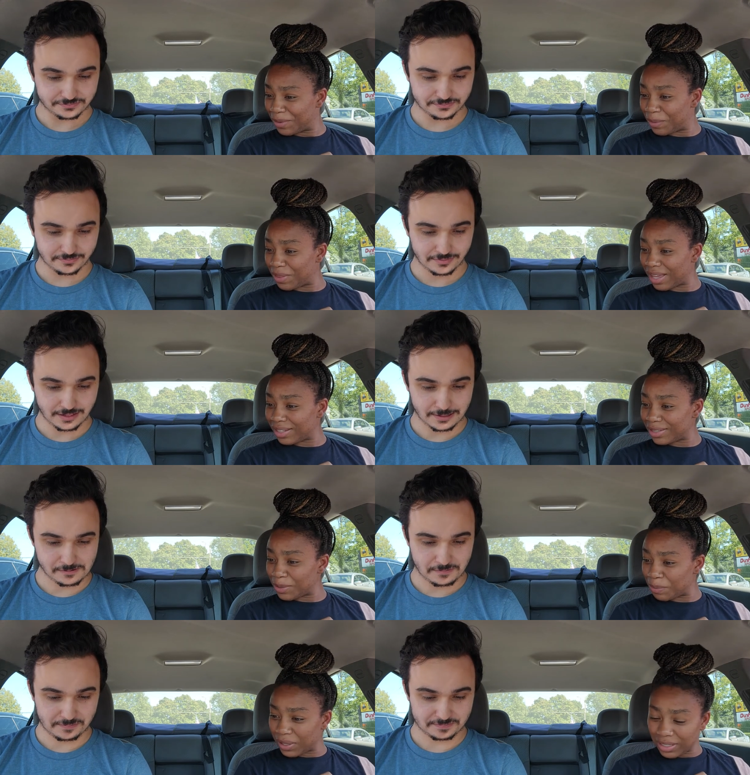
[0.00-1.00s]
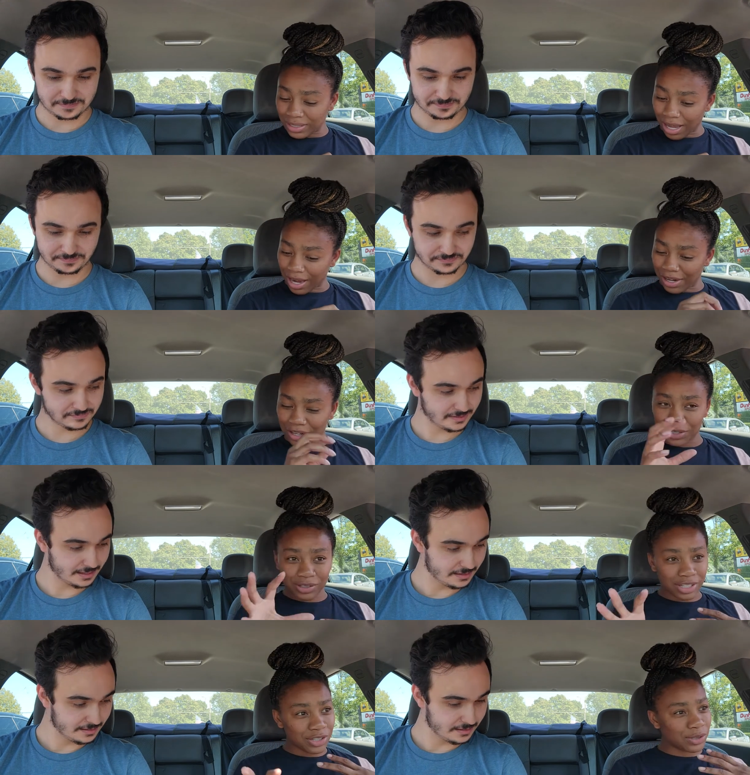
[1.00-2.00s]
Speaker 1: Well, that's the pink tiger. You
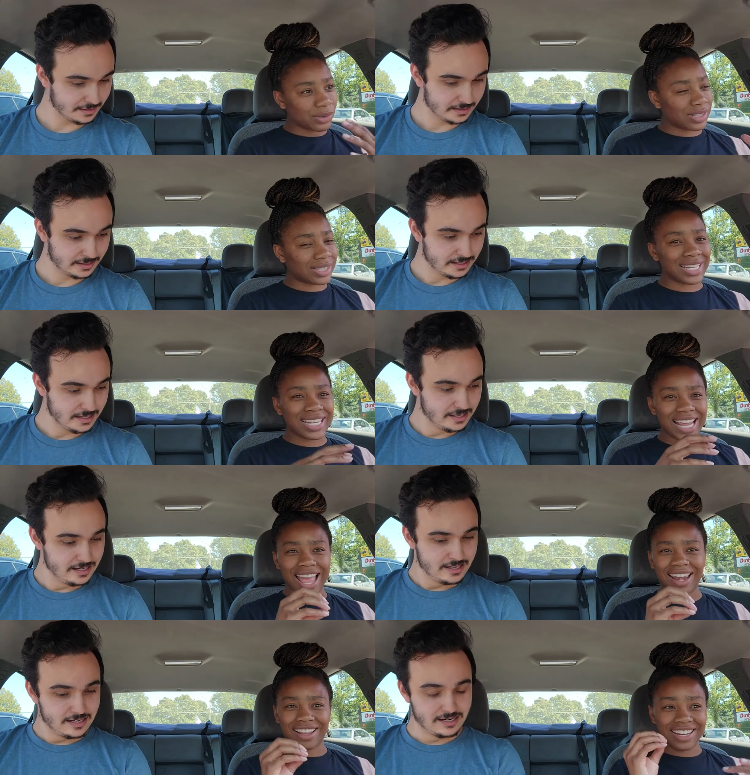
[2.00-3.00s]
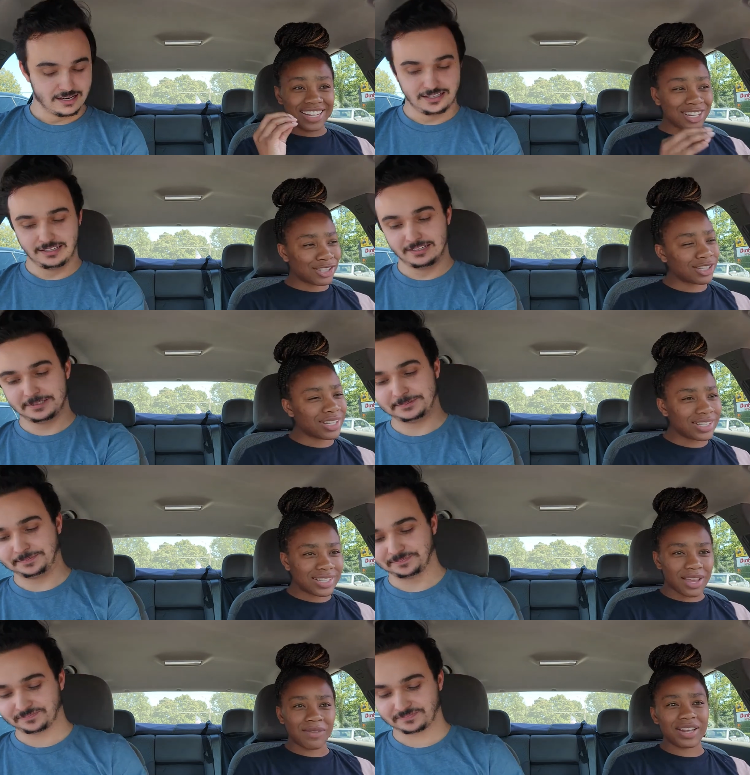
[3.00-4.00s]
said you were sitting at initially a
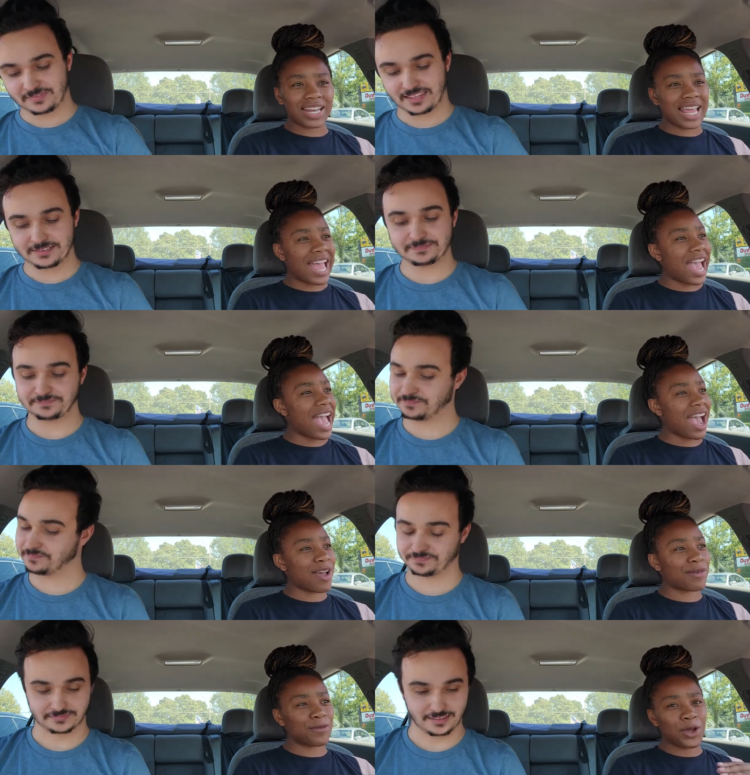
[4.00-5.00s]
seven and a half.